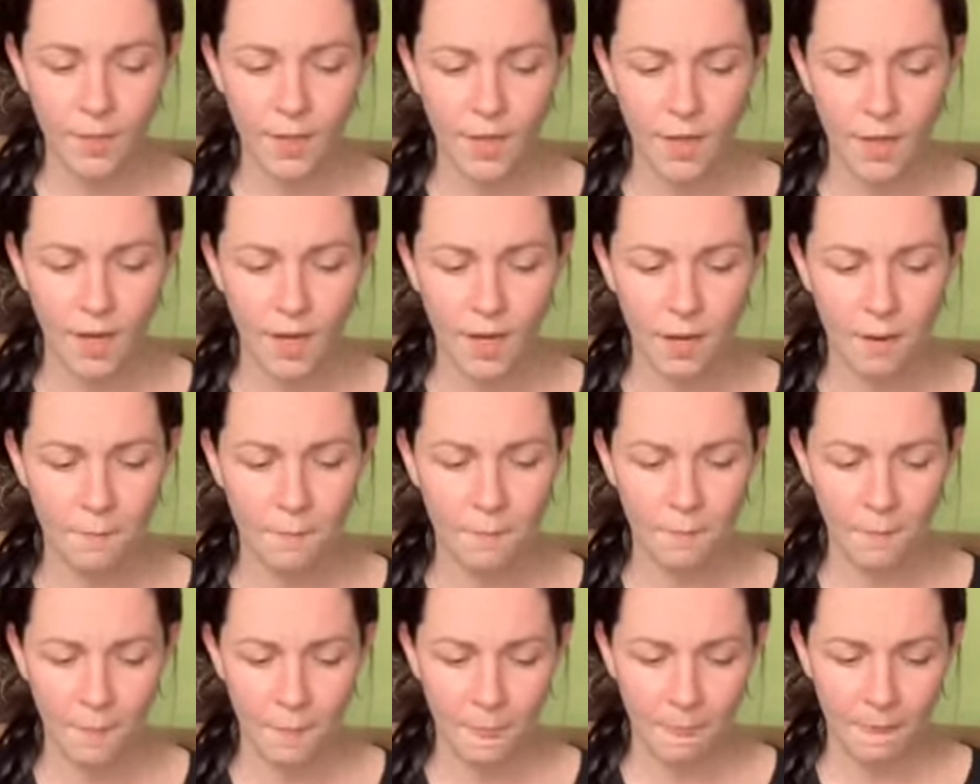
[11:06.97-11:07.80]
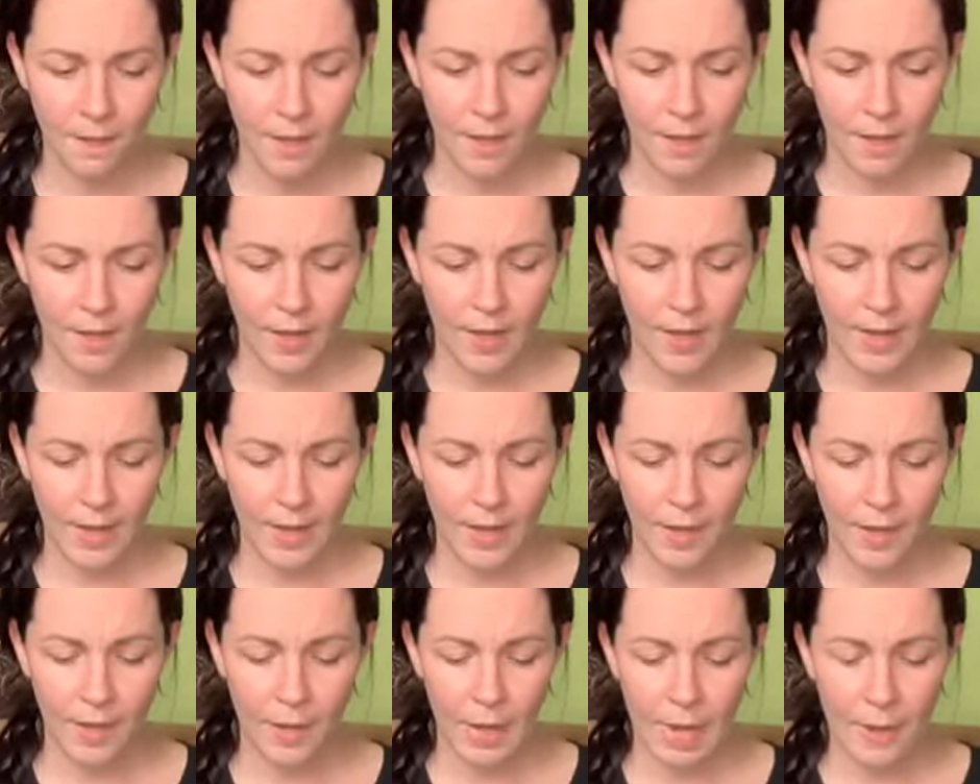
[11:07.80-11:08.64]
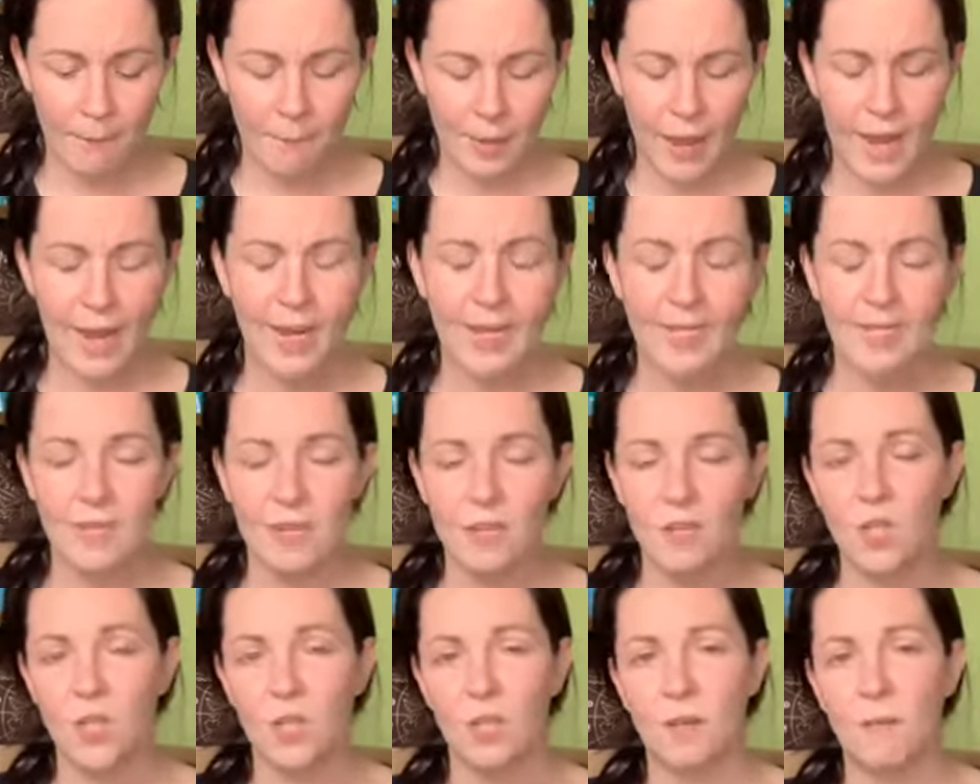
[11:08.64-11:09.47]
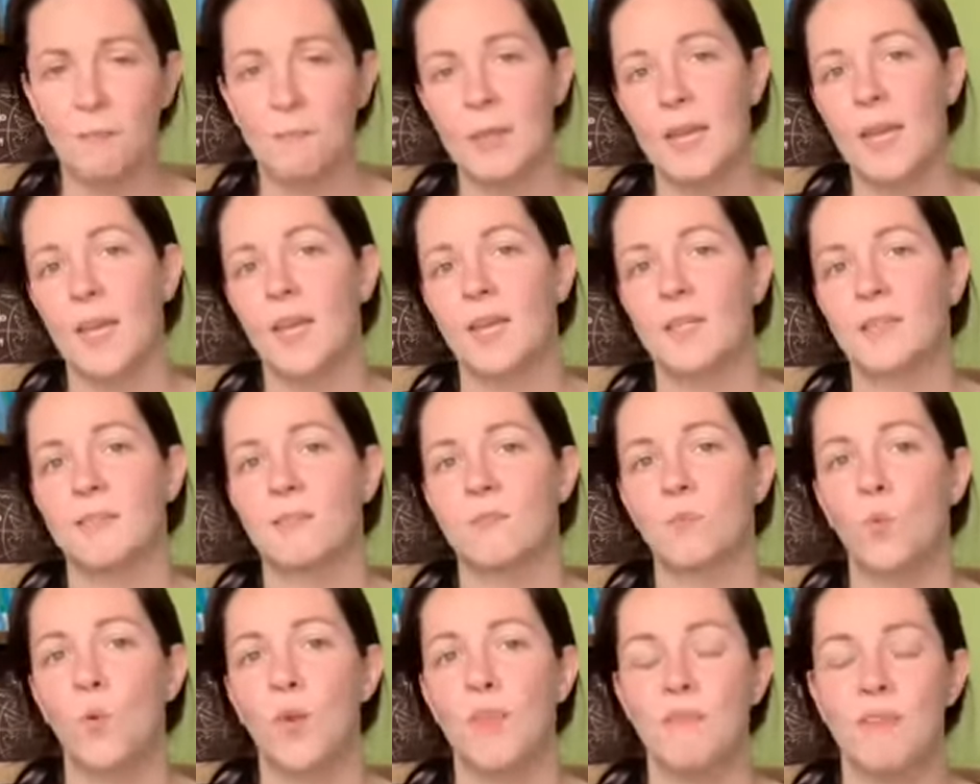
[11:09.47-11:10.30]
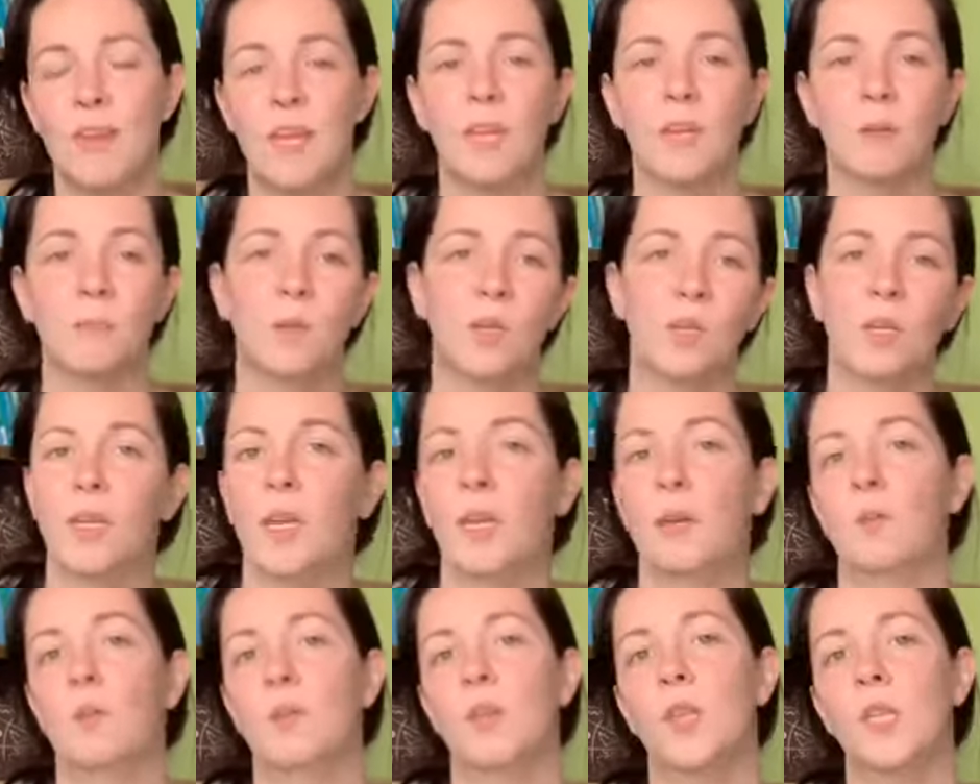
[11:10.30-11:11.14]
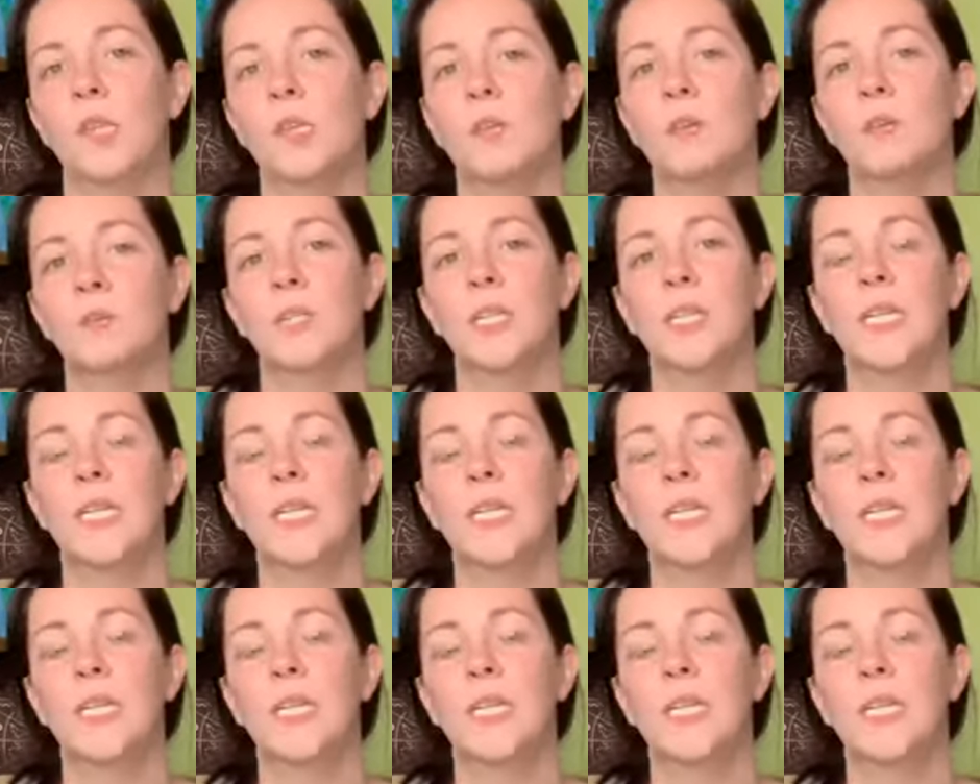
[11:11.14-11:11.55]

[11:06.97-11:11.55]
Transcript: And pay attention, because when they communicate with you,